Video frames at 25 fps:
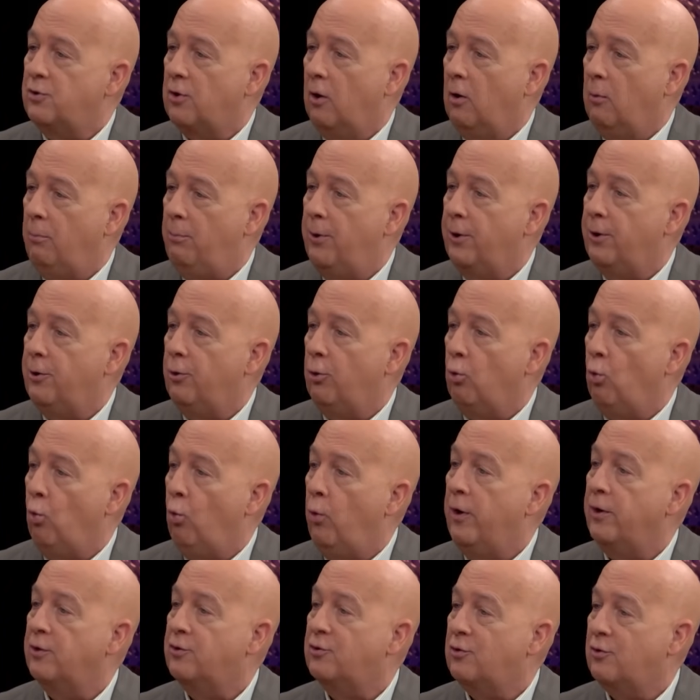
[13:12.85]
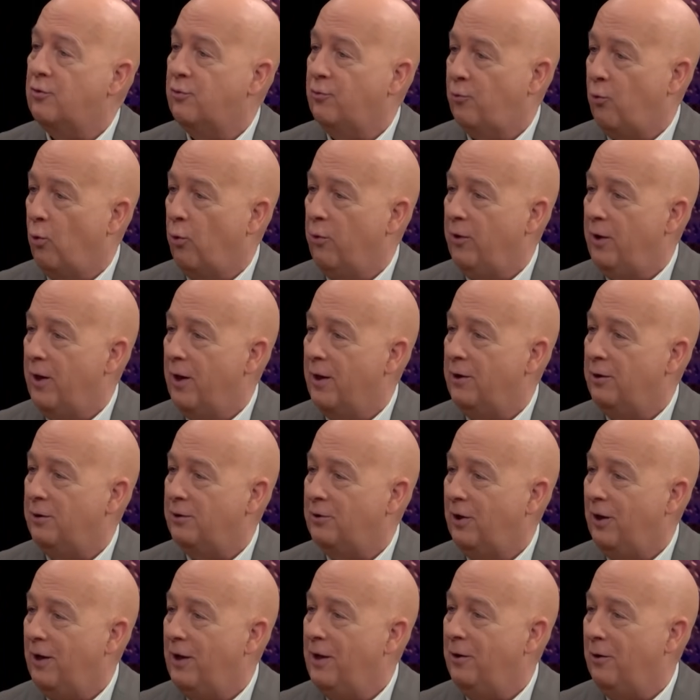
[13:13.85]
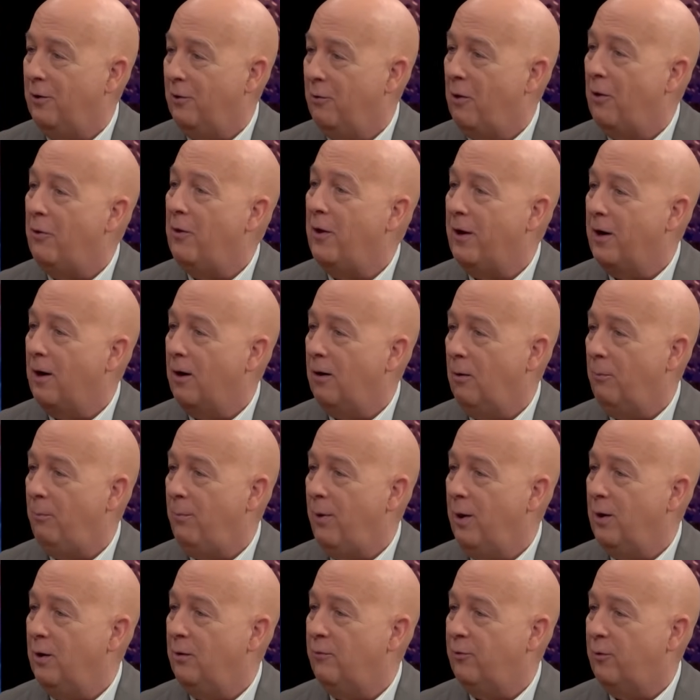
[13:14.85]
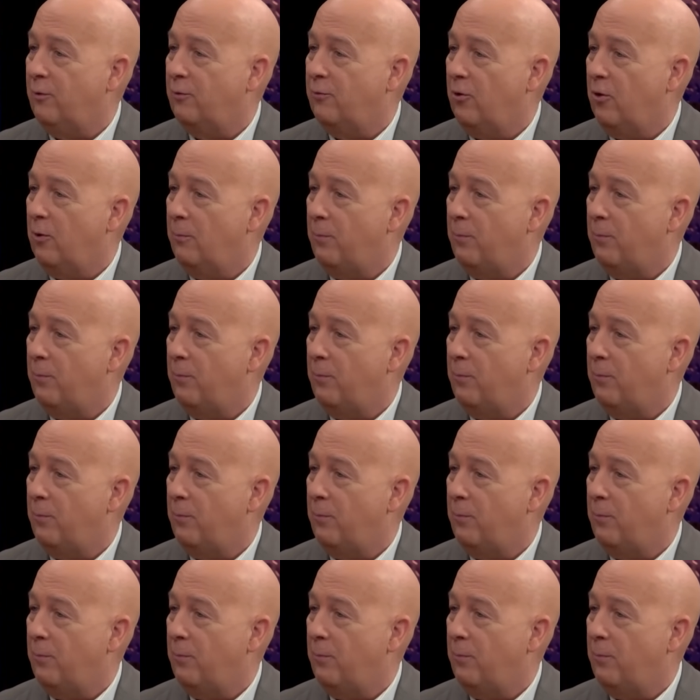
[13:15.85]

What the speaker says: are a bigger risk for the entertainer than they are a benefit for the